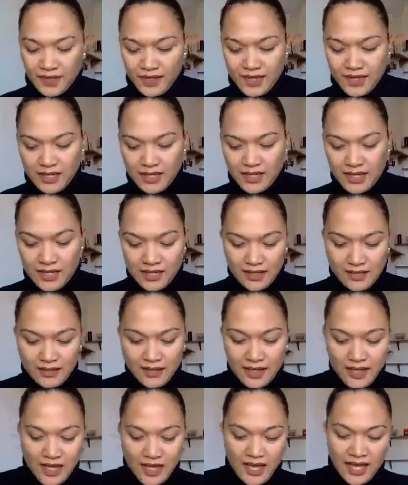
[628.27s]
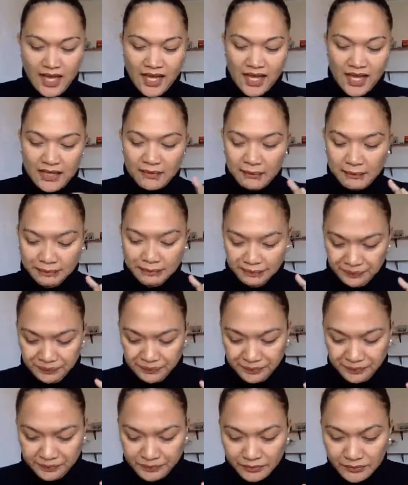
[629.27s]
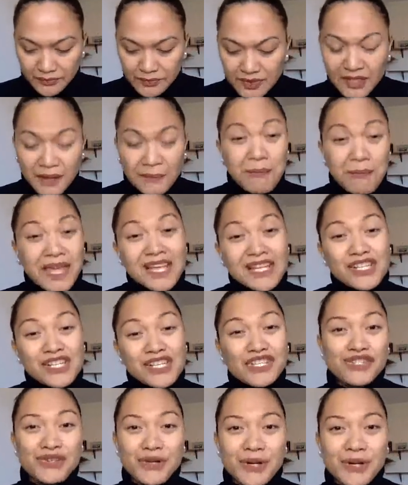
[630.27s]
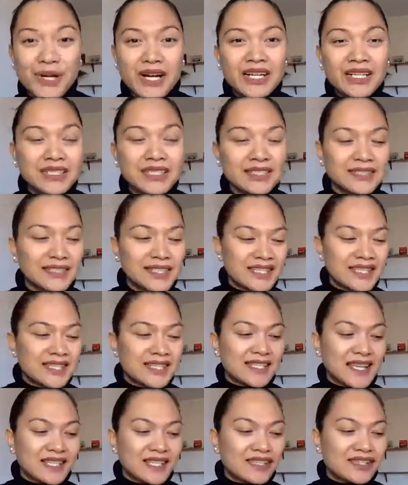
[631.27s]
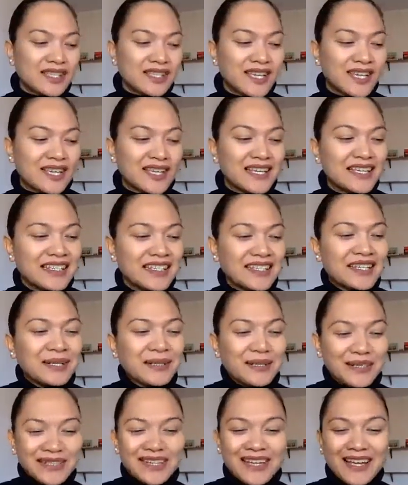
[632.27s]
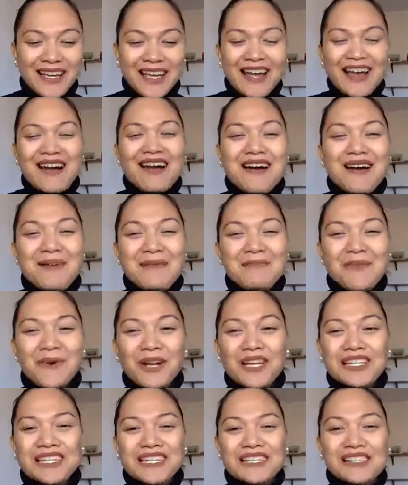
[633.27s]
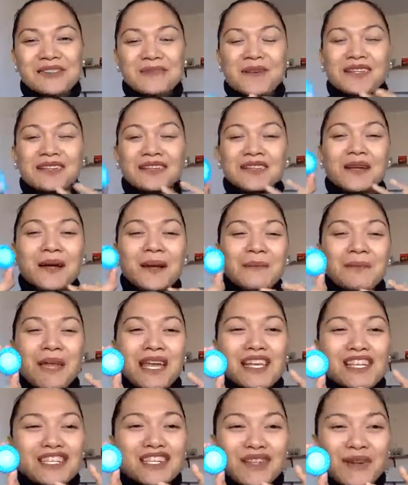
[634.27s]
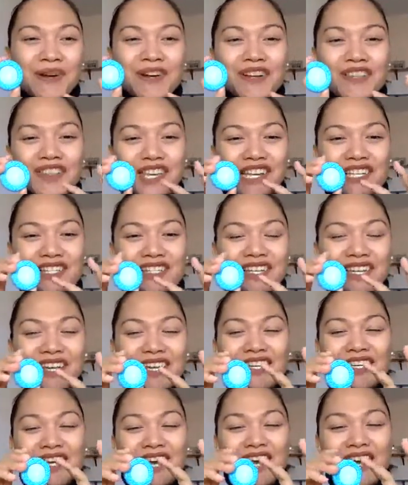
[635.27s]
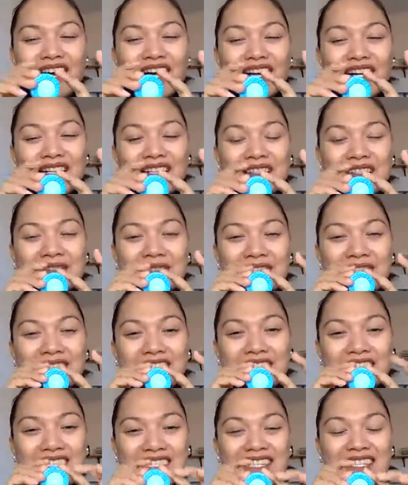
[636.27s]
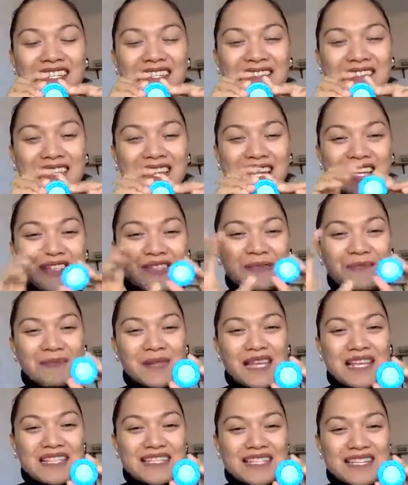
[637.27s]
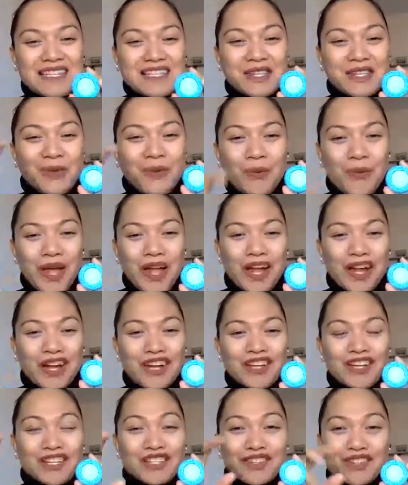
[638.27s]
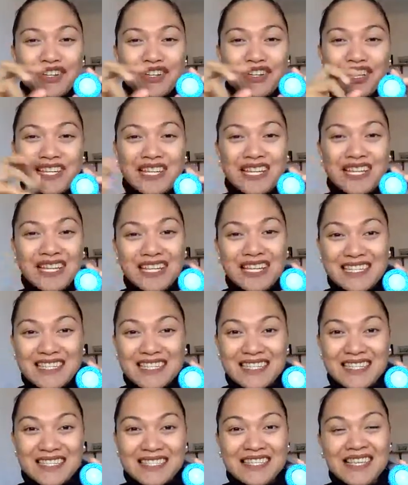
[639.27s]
Yeah. And make sure, this is actually a good point as well. Make sure that the silicone head, you place it where your kids